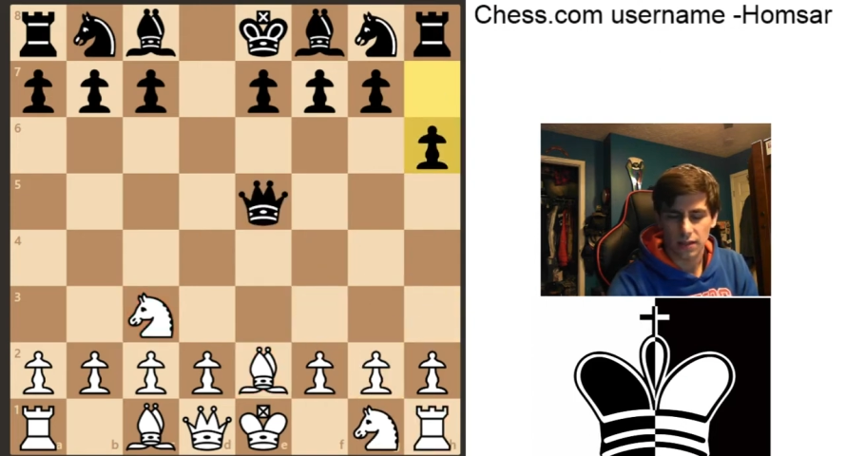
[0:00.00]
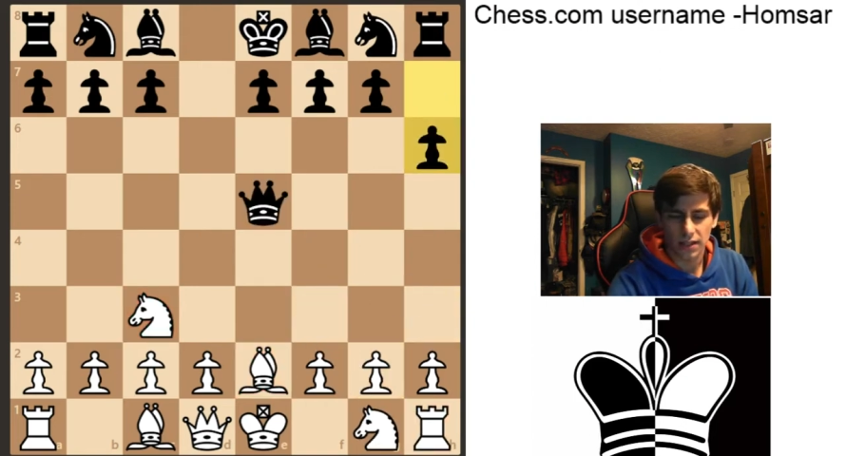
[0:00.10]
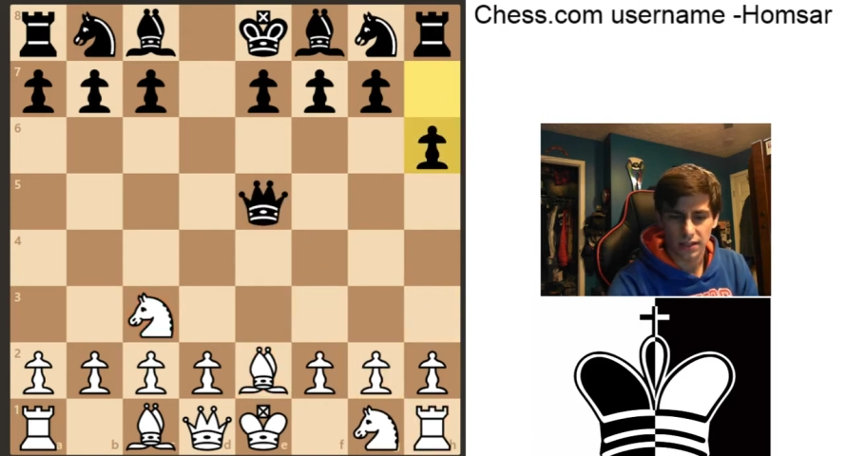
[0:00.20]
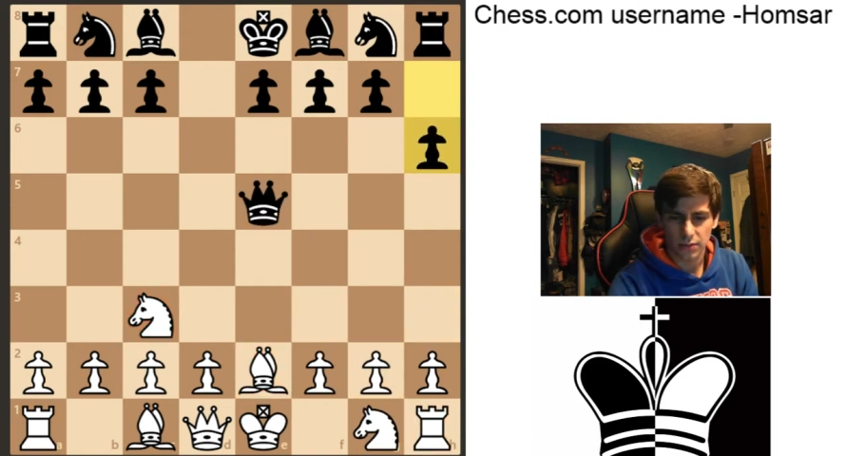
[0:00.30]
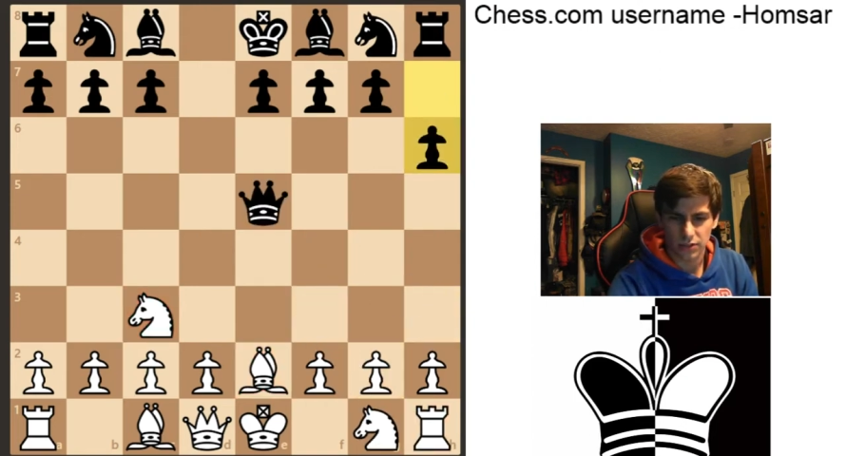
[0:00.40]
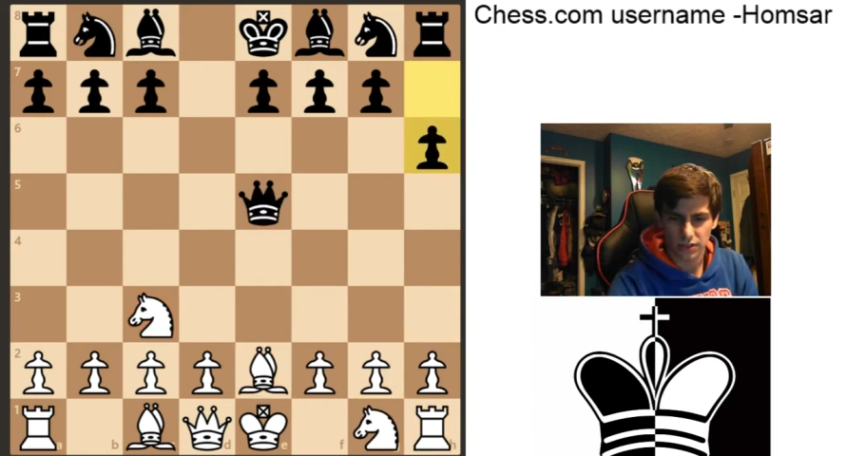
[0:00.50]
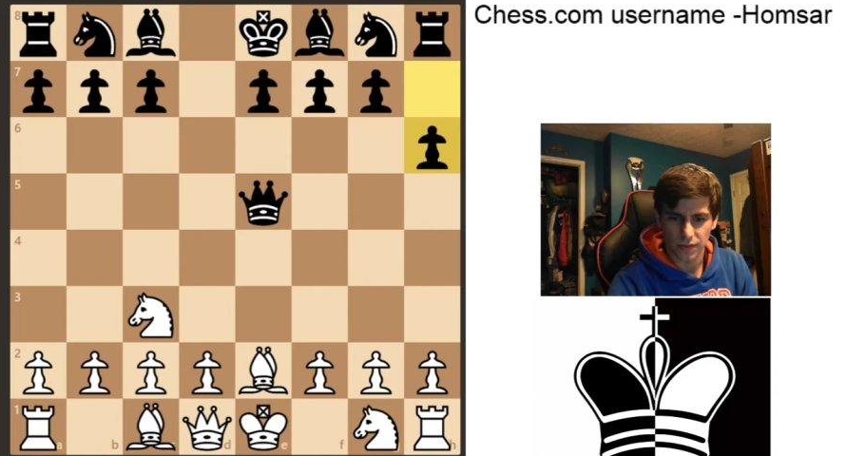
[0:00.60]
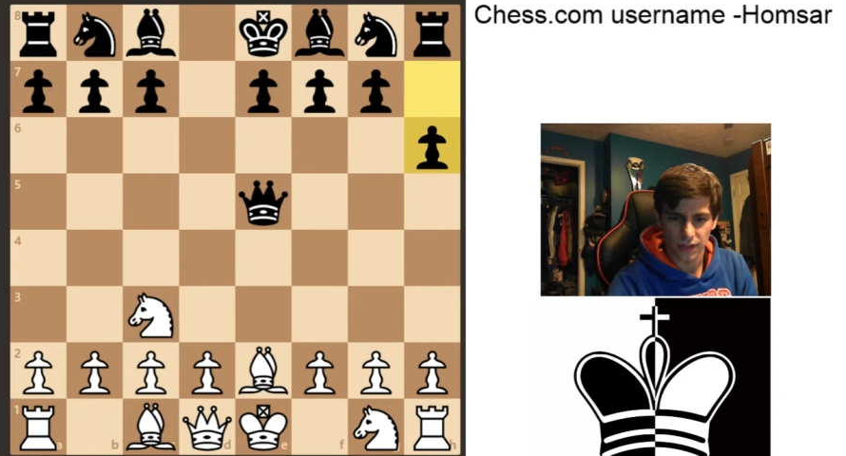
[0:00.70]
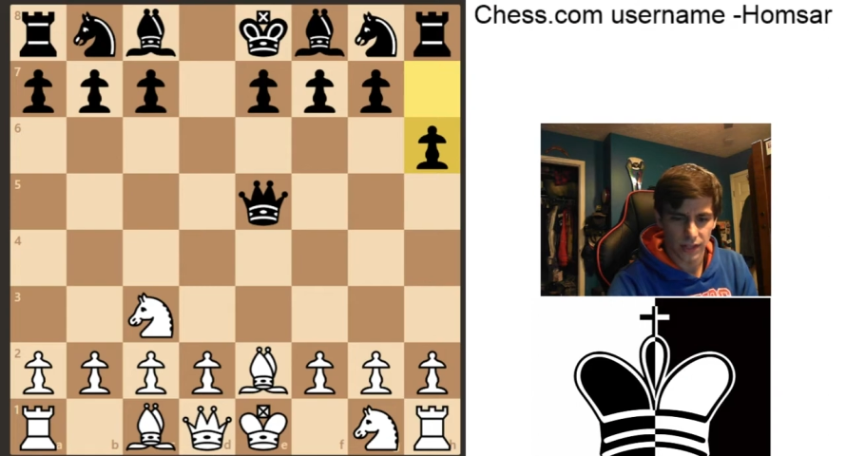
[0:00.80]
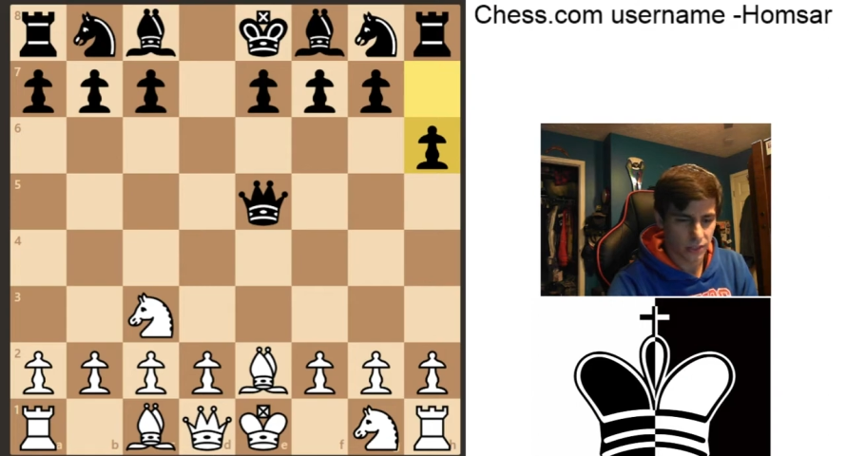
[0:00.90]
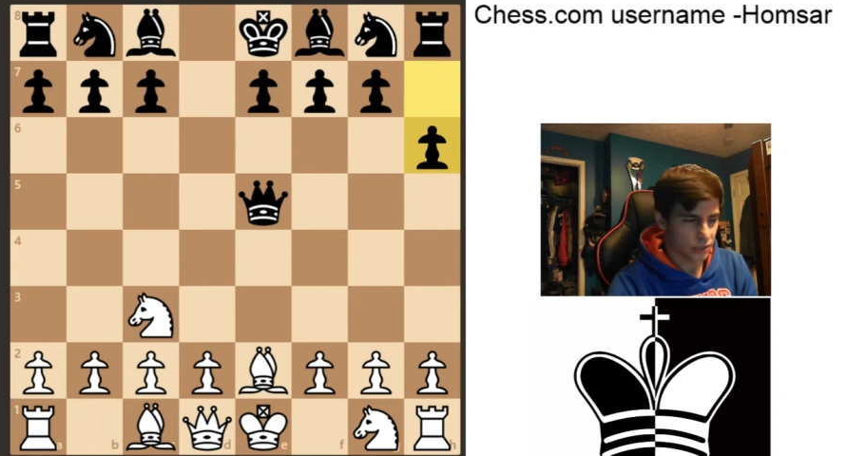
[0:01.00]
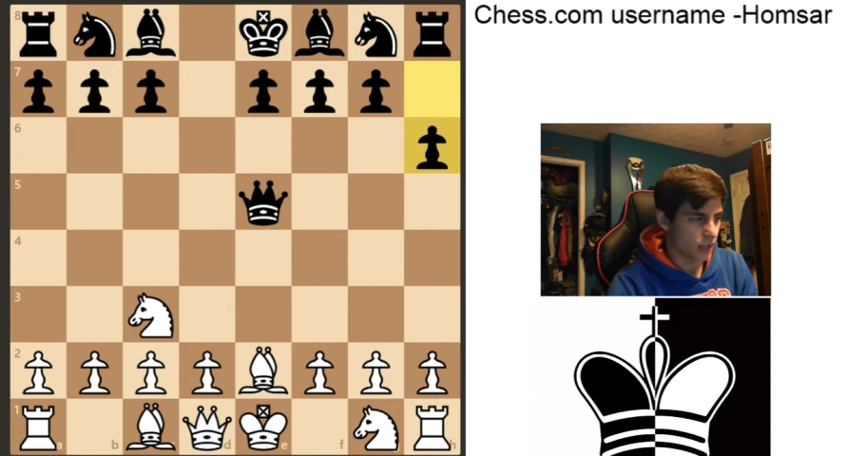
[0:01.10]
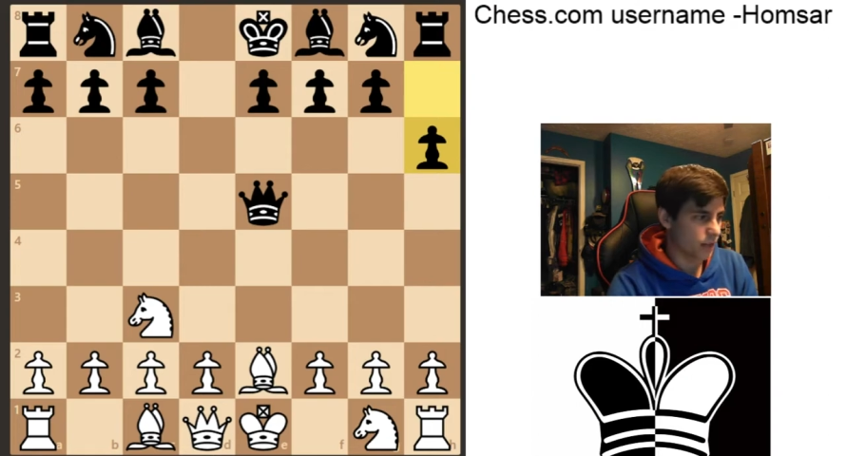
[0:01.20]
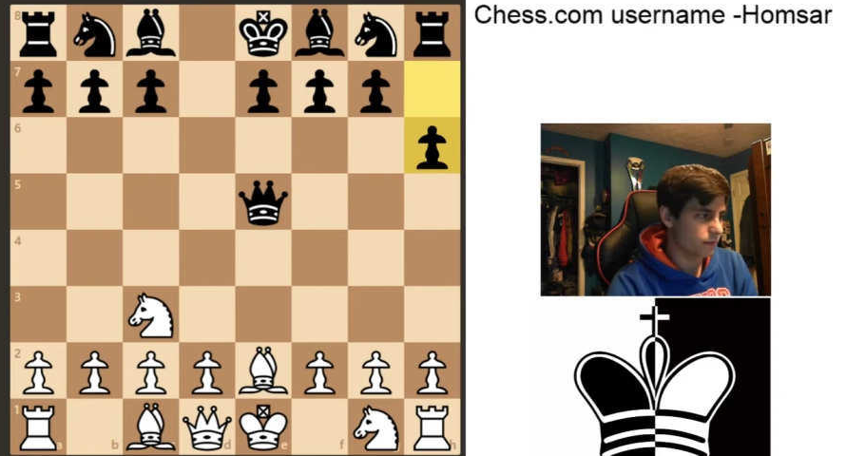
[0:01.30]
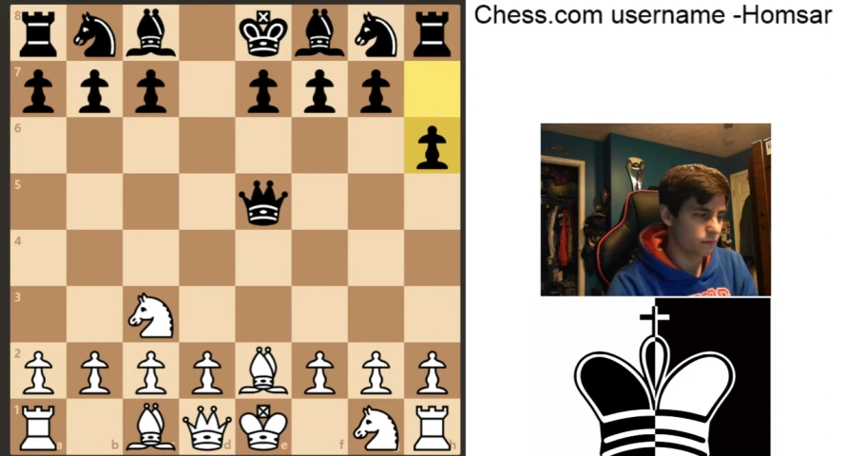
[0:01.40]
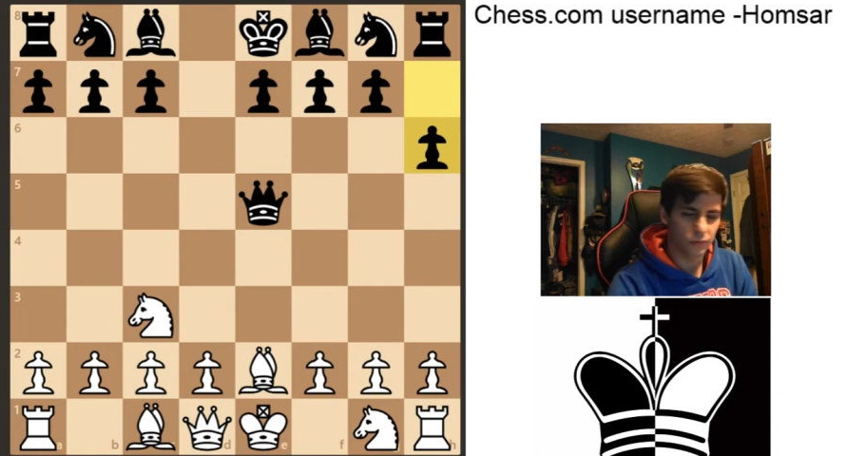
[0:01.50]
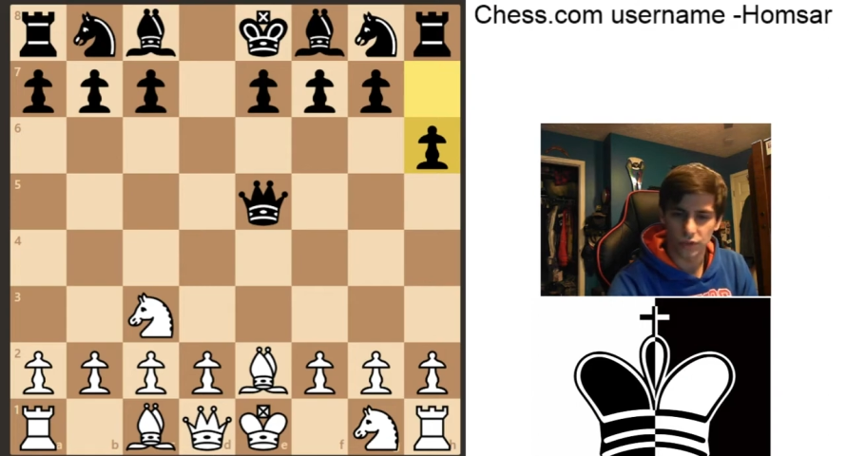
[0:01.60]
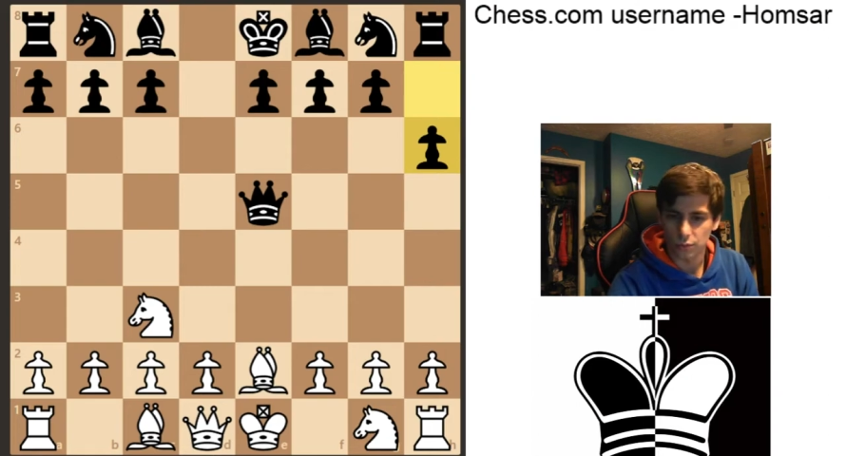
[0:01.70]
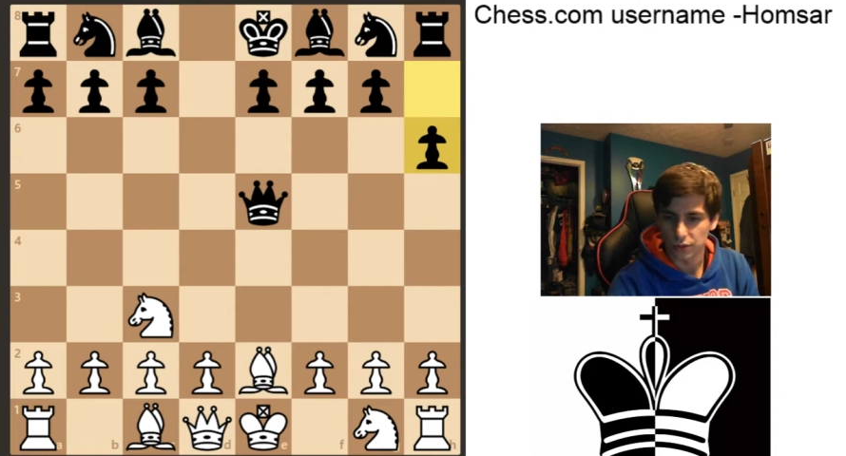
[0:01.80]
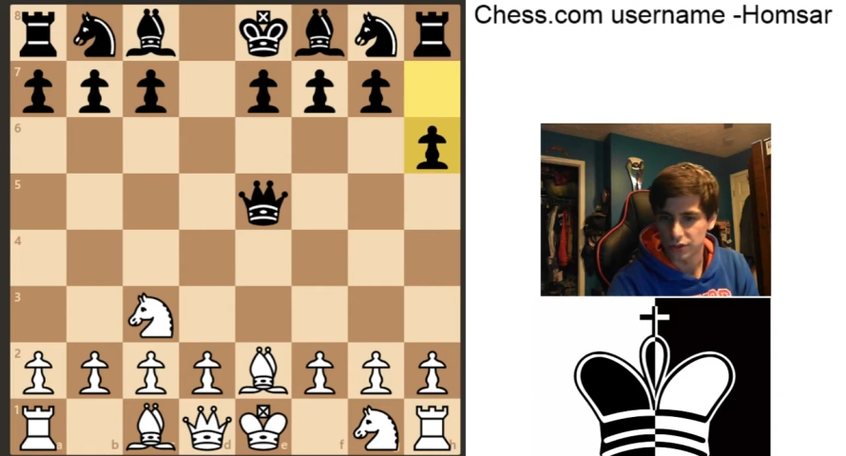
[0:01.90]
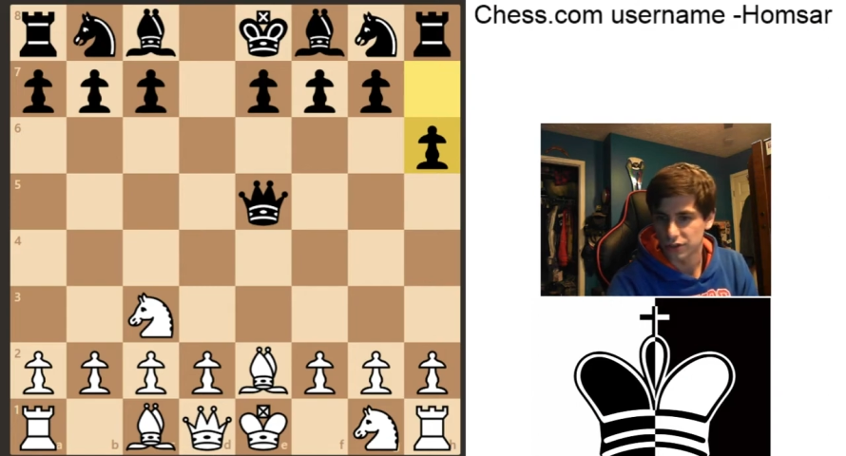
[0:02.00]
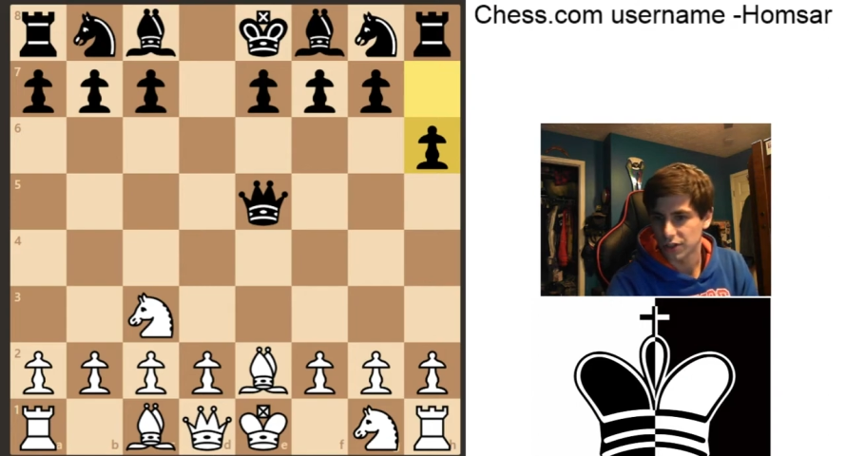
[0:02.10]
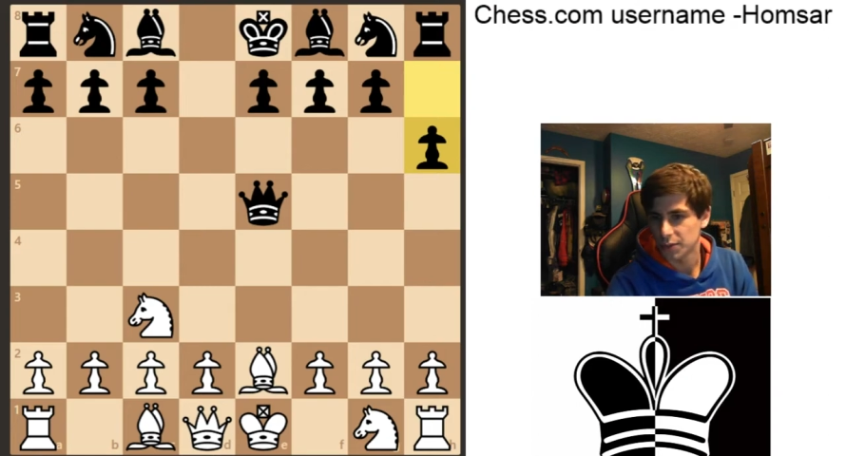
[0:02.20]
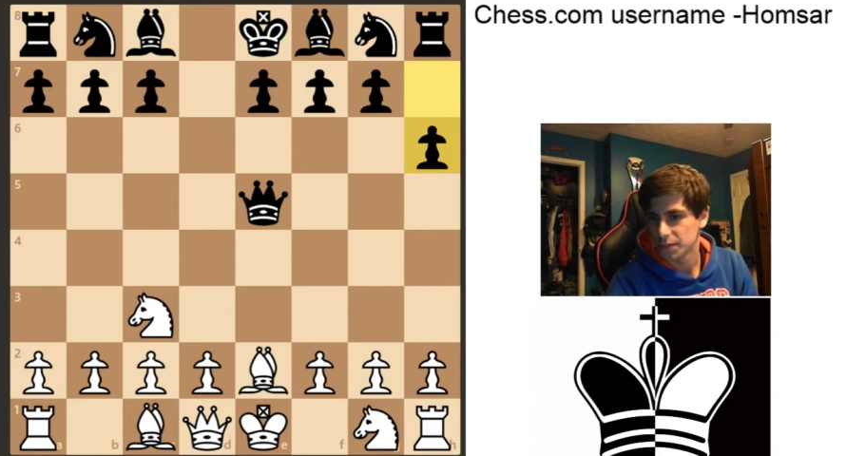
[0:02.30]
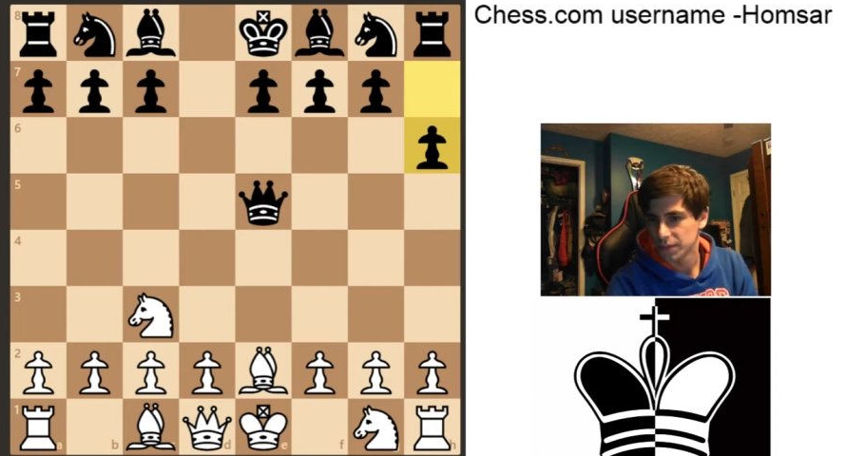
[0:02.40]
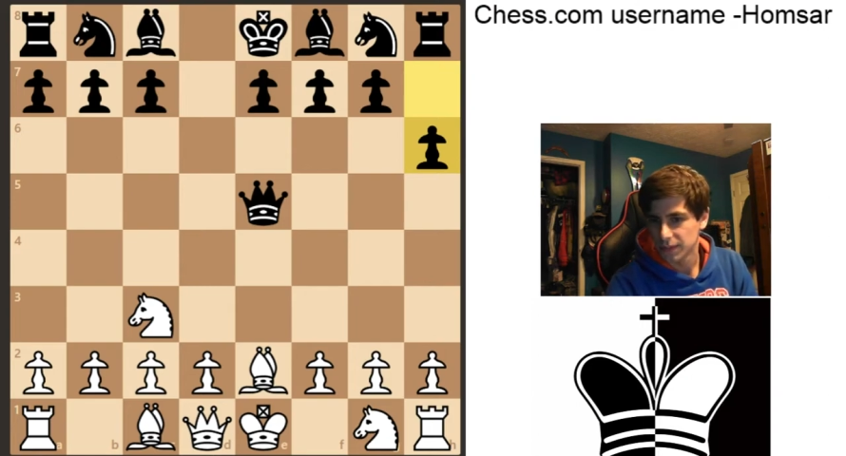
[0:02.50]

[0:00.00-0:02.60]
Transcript: And yeah, that was just a variation I just wanted to show.